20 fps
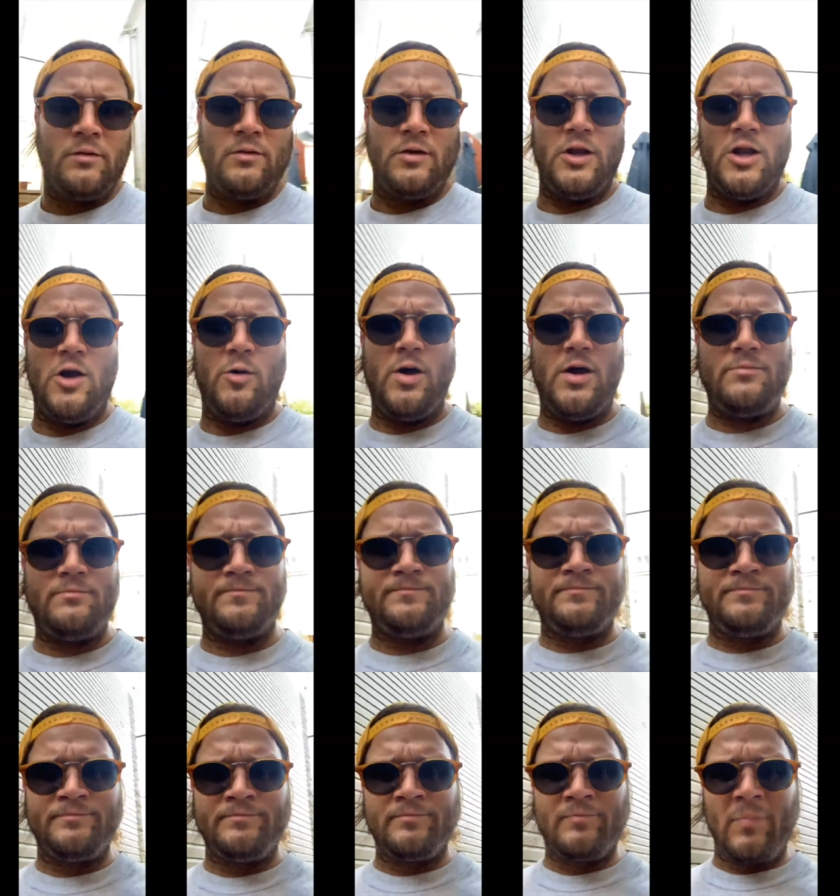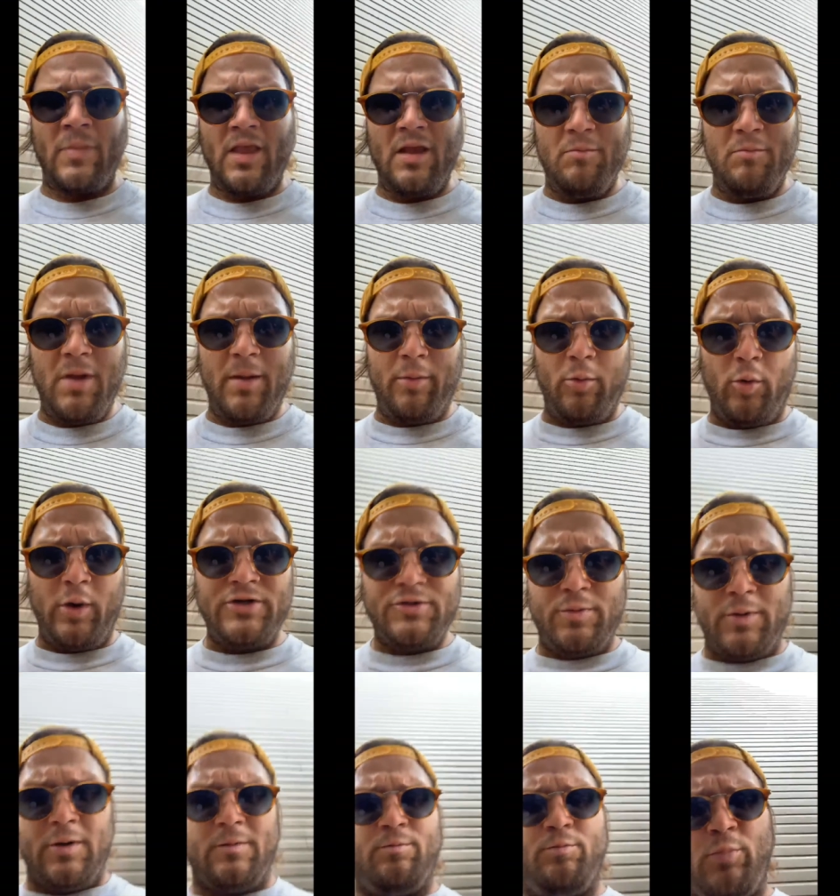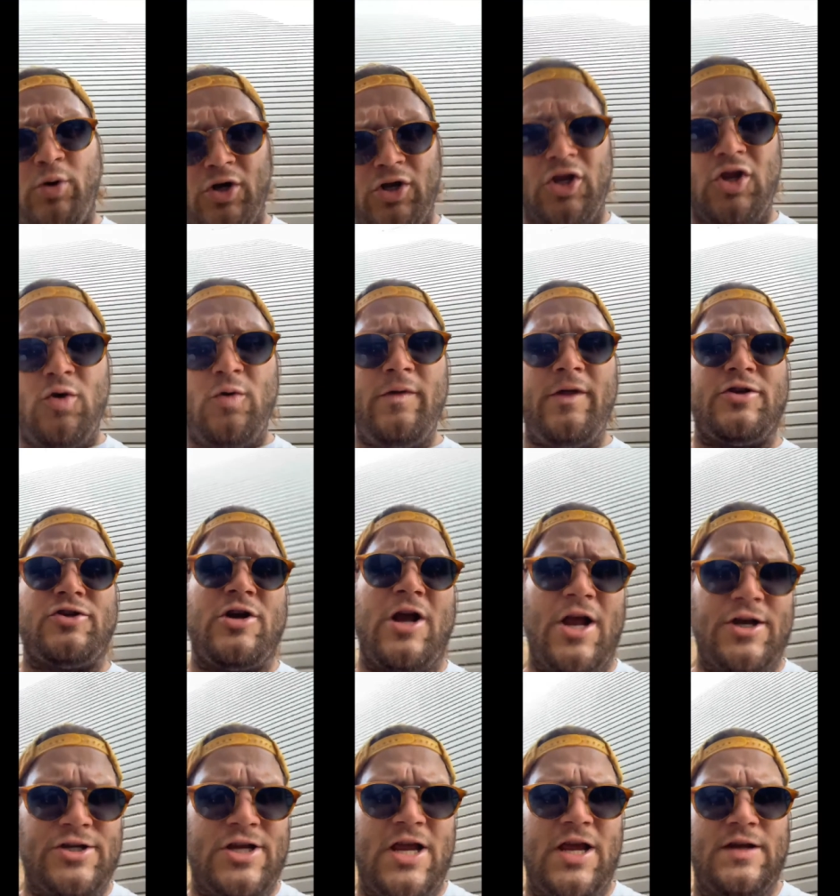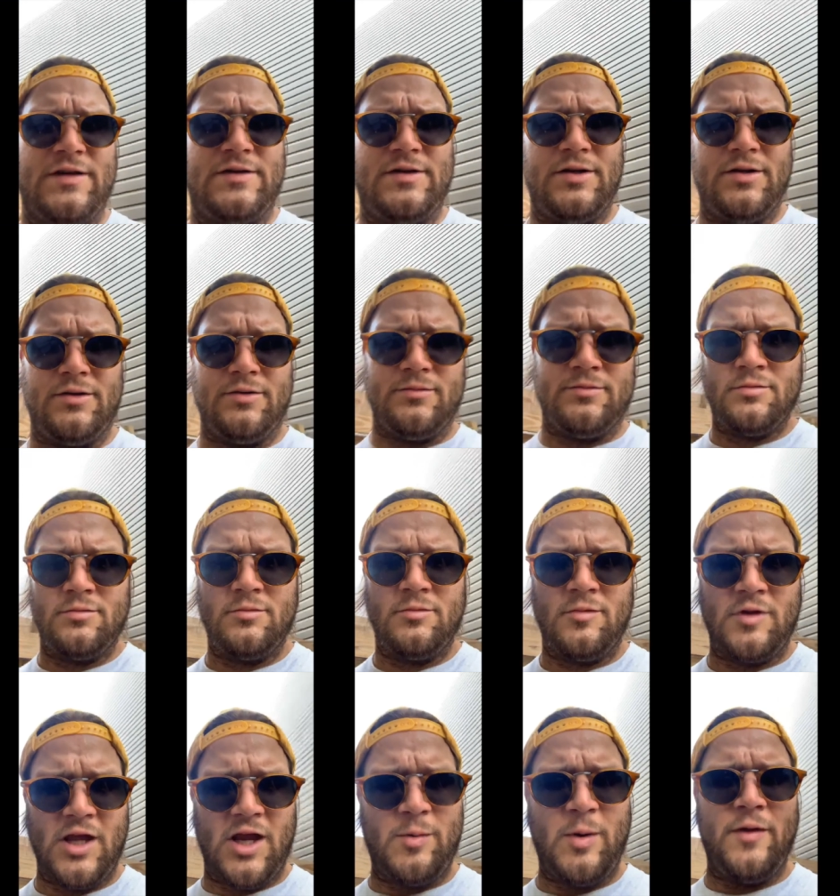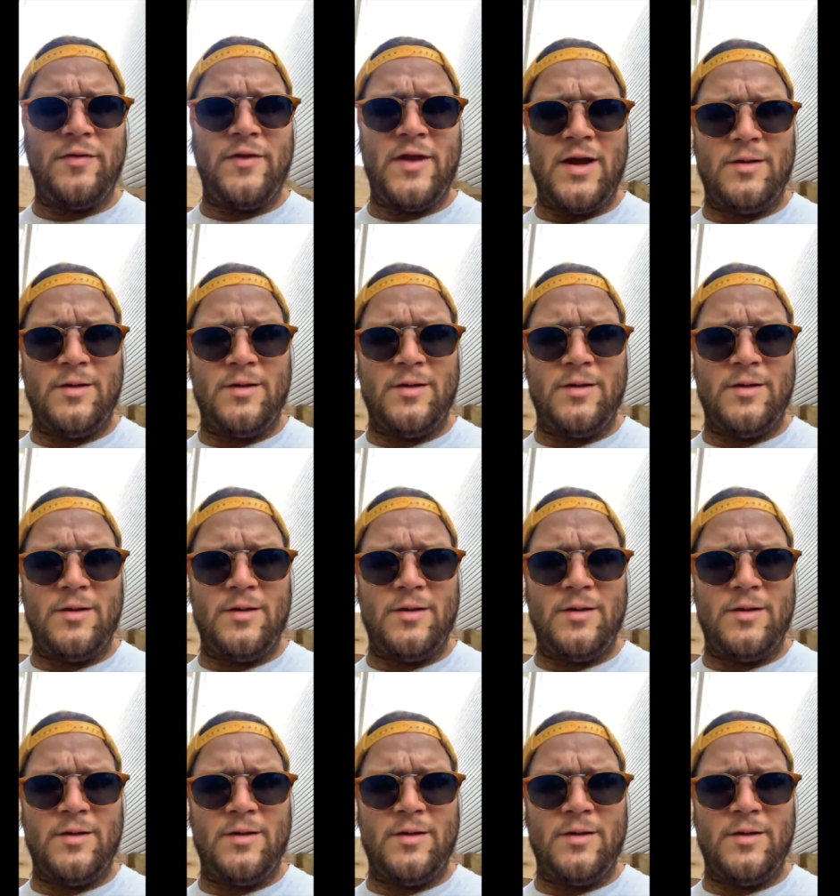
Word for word: You know what? Maybe we should be putting you in the trash can too. Think about that.